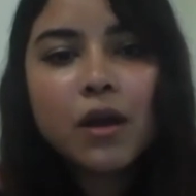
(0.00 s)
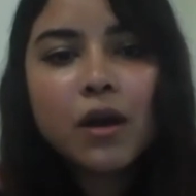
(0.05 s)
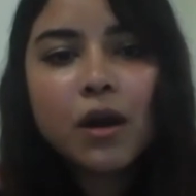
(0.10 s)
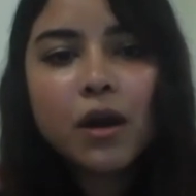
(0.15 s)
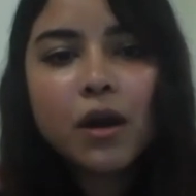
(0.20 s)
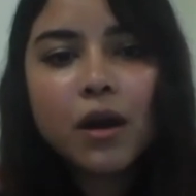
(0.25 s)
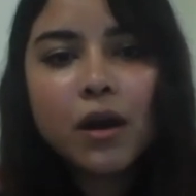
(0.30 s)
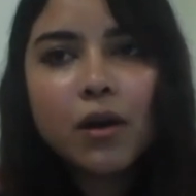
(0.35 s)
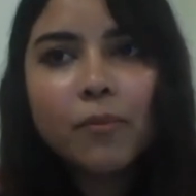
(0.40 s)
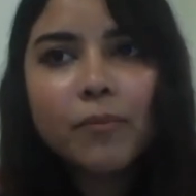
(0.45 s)

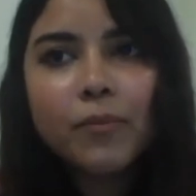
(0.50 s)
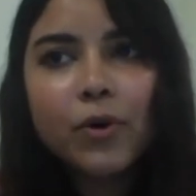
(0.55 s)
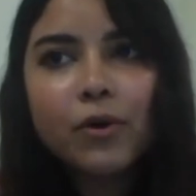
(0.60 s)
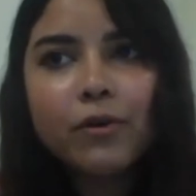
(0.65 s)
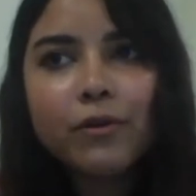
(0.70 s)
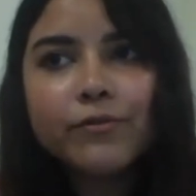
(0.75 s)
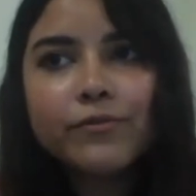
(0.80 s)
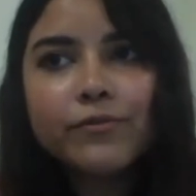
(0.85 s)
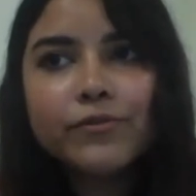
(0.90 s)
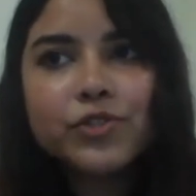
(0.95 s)

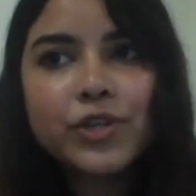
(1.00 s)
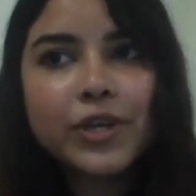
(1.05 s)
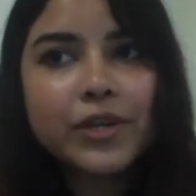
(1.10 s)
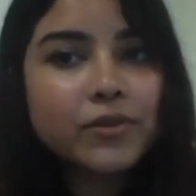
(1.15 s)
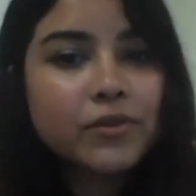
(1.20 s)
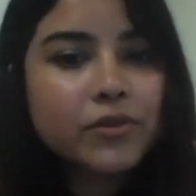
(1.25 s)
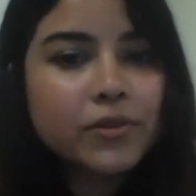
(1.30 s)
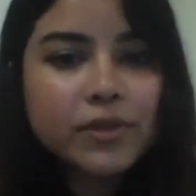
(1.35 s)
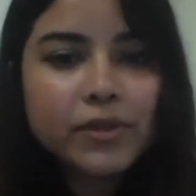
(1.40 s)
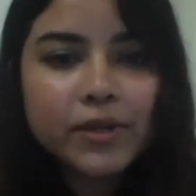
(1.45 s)
of
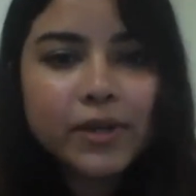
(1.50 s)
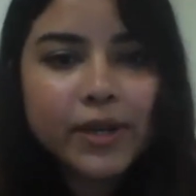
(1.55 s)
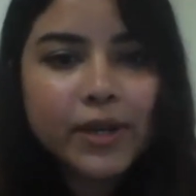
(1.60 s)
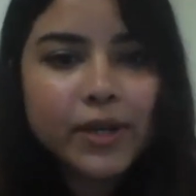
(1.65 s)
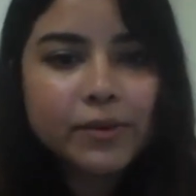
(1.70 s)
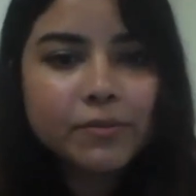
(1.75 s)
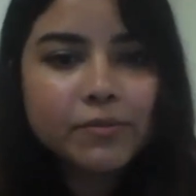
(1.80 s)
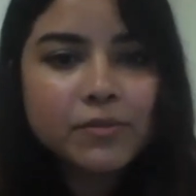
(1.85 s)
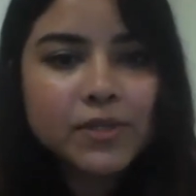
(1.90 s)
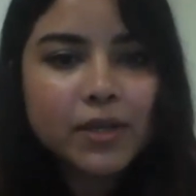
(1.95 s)
gendered
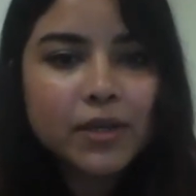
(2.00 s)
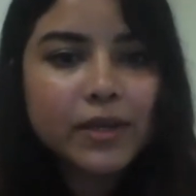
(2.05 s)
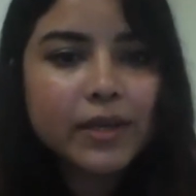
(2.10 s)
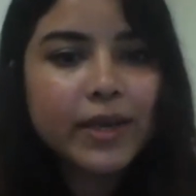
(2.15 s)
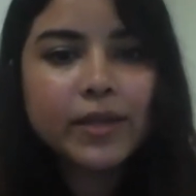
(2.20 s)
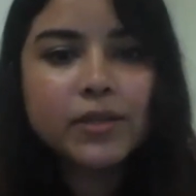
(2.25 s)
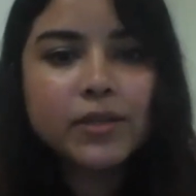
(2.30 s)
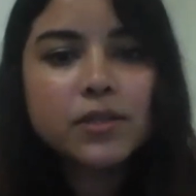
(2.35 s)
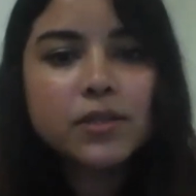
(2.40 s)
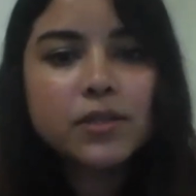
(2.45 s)
crimes
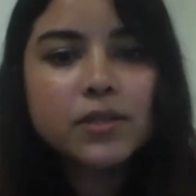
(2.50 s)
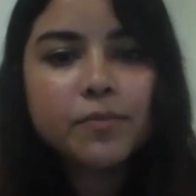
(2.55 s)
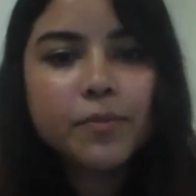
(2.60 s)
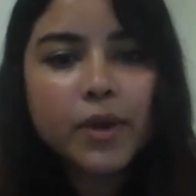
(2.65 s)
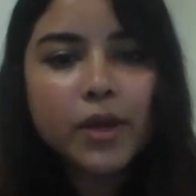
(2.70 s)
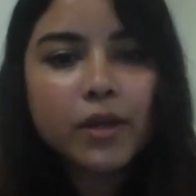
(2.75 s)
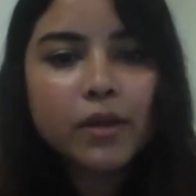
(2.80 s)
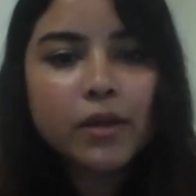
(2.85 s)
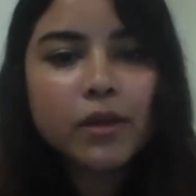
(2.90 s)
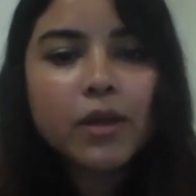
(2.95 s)
against
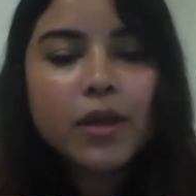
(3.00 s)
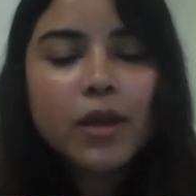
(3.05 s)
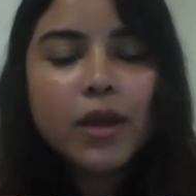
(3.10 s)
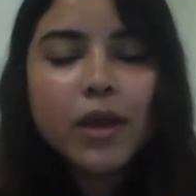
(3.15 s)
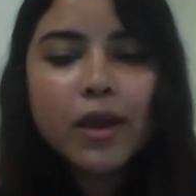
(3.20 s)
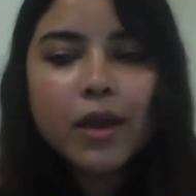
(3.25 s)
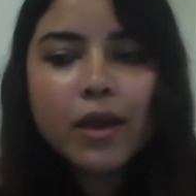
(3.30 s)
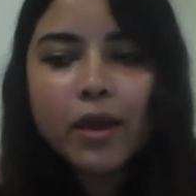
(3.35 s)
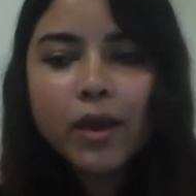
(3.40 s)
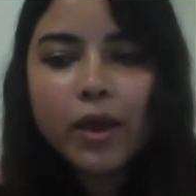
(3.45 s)
men.
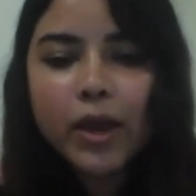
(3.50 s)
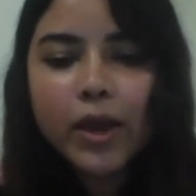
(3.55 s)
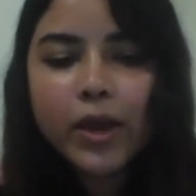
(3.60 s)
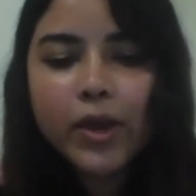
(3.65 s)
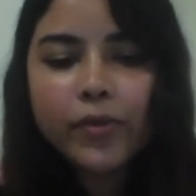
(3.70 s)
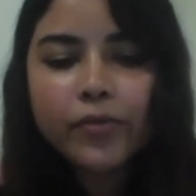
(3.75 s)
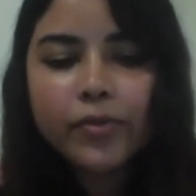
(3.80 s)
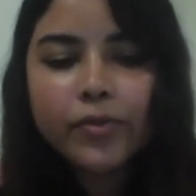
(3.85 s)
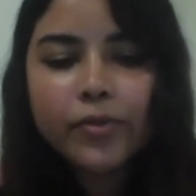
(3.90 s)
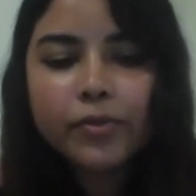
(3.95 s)

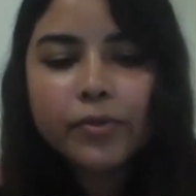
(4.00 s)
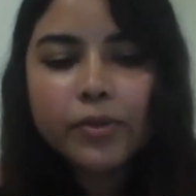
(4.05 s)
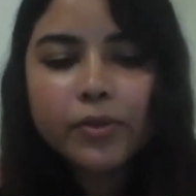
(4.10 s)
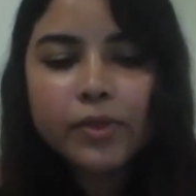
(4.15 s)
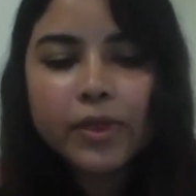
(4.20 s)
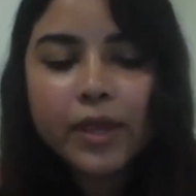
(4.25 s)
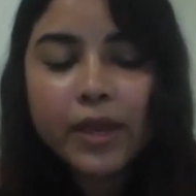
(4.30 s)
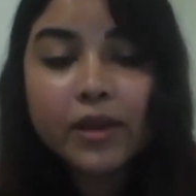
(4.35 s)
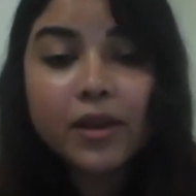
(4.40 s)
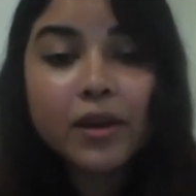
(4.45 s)
And
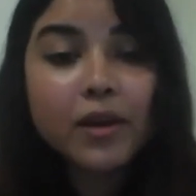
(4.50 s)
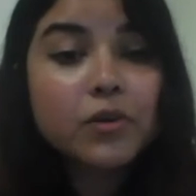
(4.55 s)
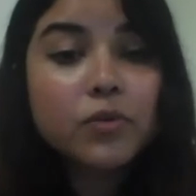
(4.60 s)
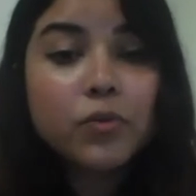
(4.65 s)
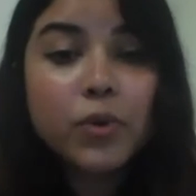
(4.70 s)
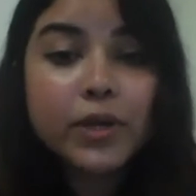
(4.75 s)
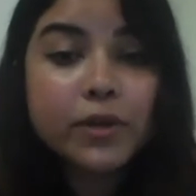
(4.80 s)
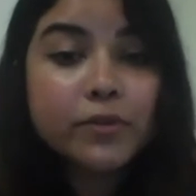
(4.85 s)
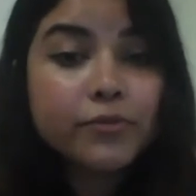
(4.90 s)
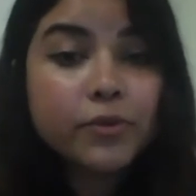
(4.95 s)
there are
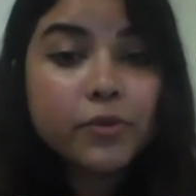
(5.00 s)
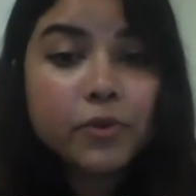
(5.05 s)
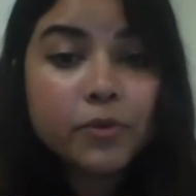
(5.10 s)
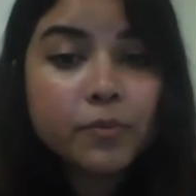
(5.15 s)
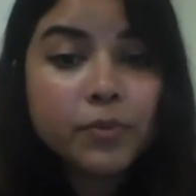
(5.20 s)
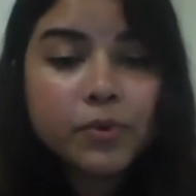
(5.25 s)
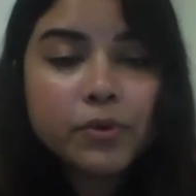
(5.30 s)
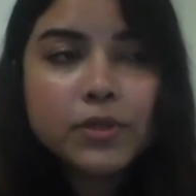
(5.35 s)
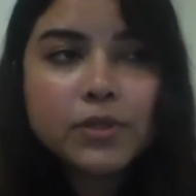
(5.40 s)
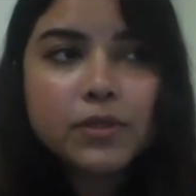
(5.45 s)
quite a few
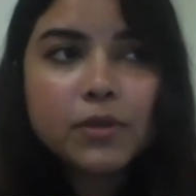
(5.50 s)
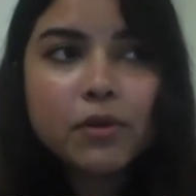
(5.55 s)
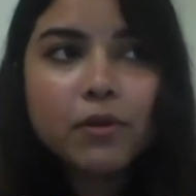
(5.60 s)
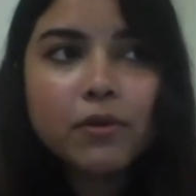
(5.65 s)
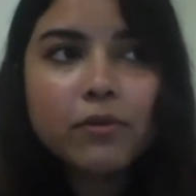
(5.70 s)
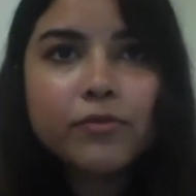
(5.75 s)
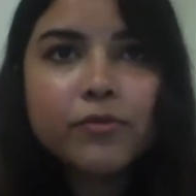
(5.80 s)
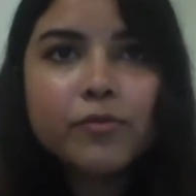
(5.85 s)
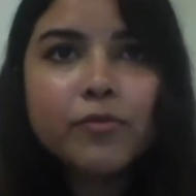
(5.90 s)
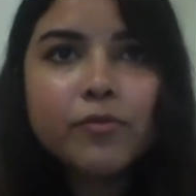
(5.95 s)
reports
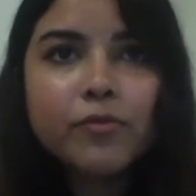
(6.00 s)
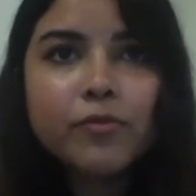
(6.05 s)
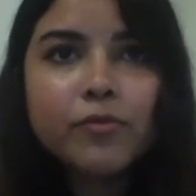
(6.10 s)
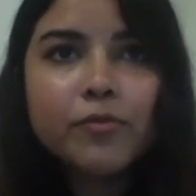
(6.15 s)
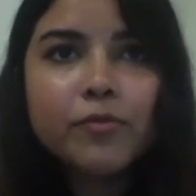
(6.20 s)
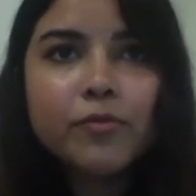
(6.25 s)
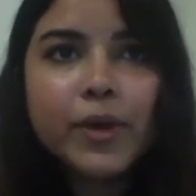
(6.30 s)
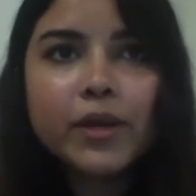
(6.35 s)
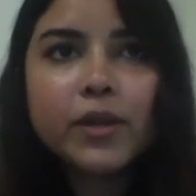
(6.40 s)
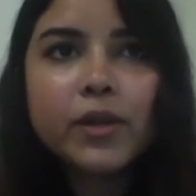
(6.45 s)
of
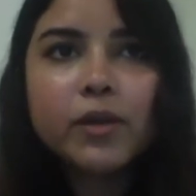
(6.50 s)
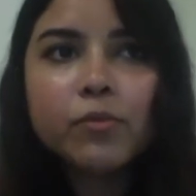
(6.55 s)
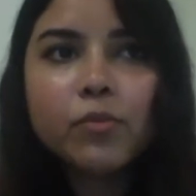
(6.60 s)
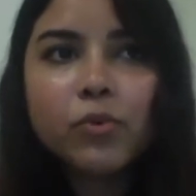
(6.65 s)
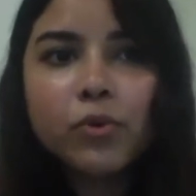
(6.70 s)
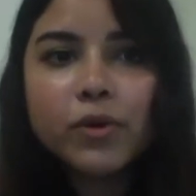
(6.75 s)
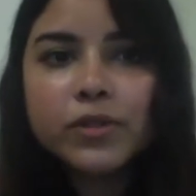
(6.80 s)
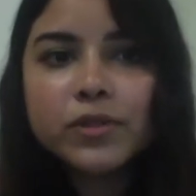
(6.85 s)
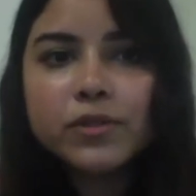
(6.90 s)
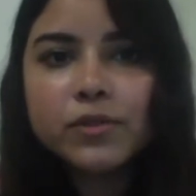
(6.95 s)
men and
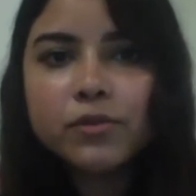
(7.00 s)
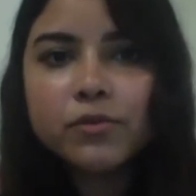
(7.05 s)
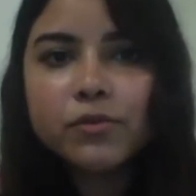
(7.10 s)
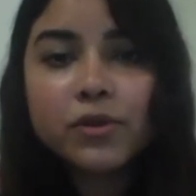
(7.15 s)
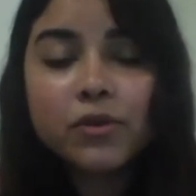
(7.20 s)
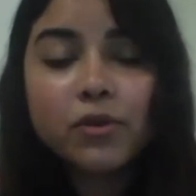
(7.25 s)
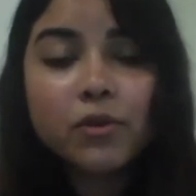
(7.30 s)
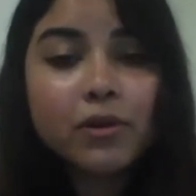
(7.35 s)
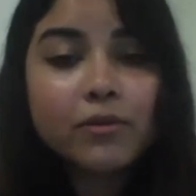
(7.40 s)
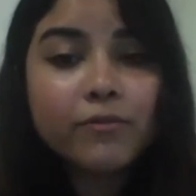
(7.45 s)
boys, you know, in
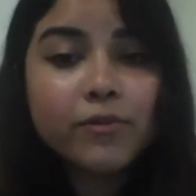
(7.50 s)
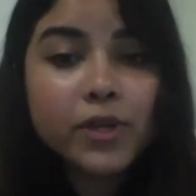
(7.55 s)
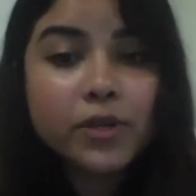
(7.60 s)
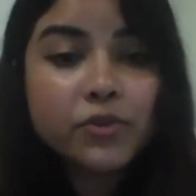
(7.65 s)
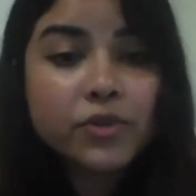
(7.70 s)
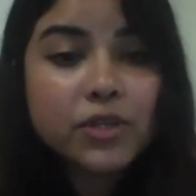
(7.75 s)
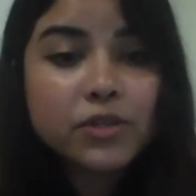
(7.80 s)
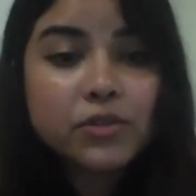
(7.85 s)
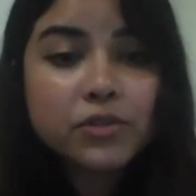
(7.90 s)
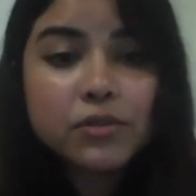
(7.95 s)
conflict
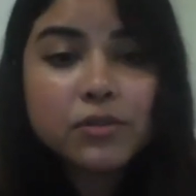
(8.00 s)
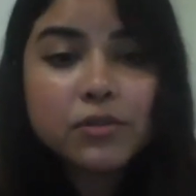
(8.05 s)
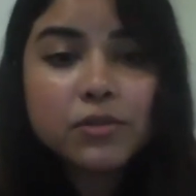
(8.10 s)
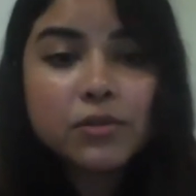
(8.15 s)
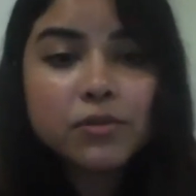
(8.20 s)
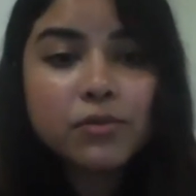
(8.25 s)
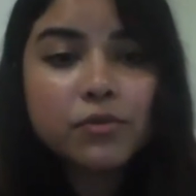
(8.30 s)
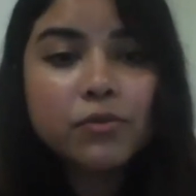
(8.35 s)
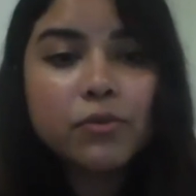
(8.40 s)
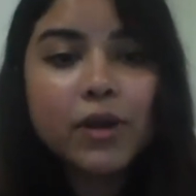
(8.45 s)
regions
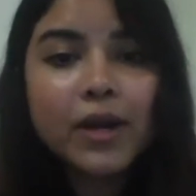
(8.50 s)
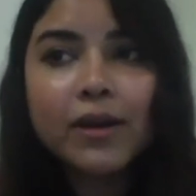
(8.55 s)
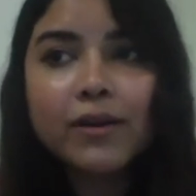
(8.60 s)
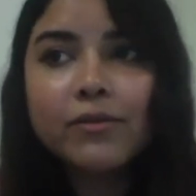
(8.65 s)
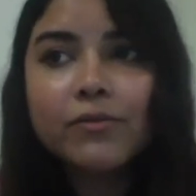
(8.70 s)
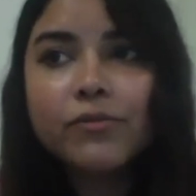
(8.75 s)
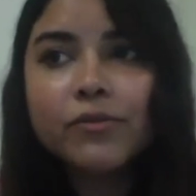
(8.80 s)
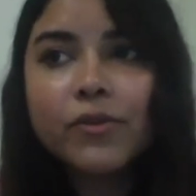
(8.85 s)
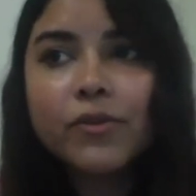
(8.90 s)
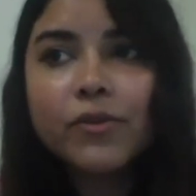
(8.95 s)
who
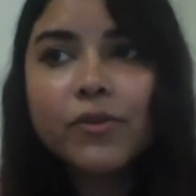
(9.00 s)
have,